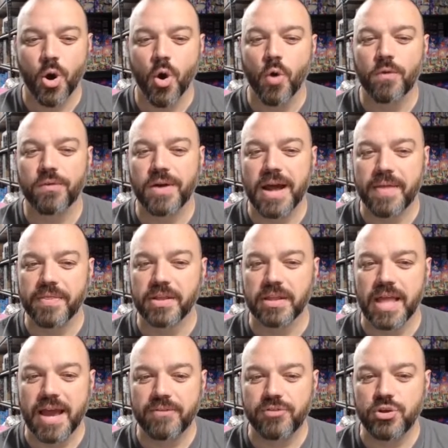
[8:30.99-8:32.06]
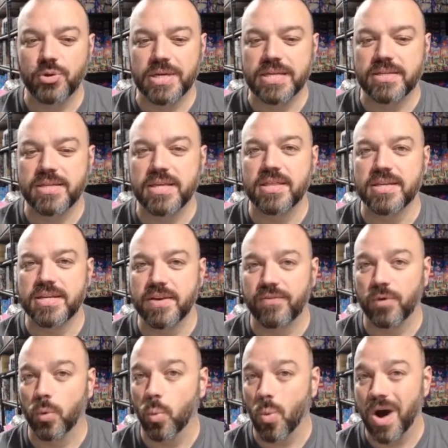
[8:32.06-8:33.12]
Over on the left, you can see the
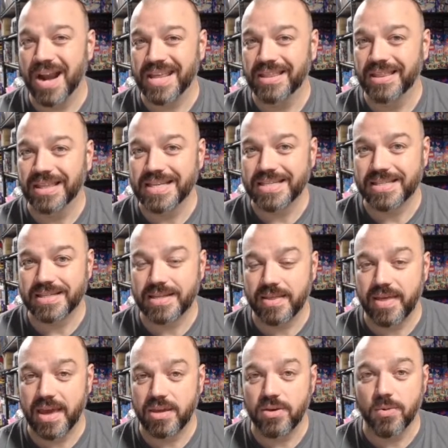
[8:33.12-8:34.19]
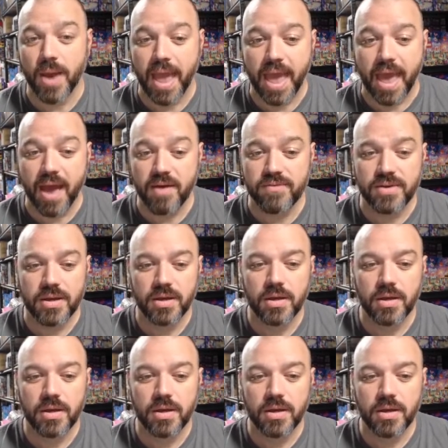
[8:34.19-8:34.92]
different wanted lists that you have.